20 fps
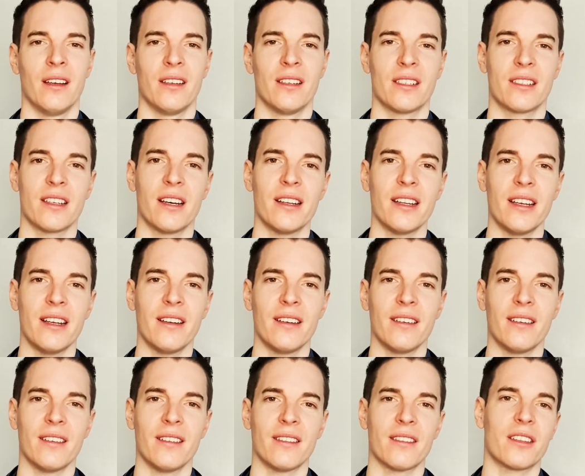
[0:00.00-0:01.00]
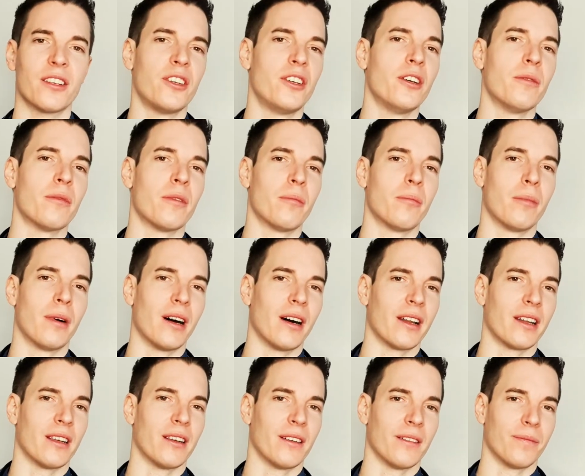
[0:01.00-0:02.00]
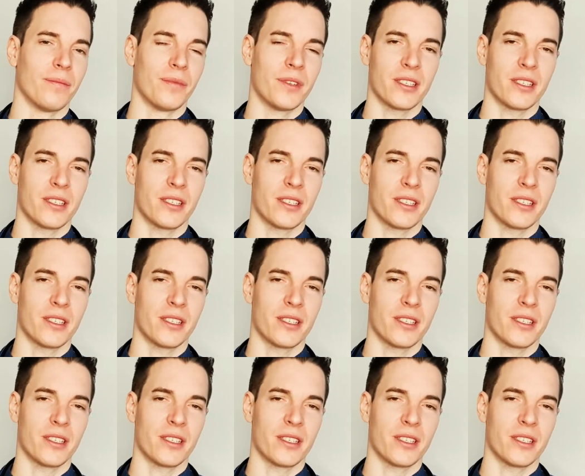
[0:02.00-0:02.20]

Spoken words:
Studying the human body,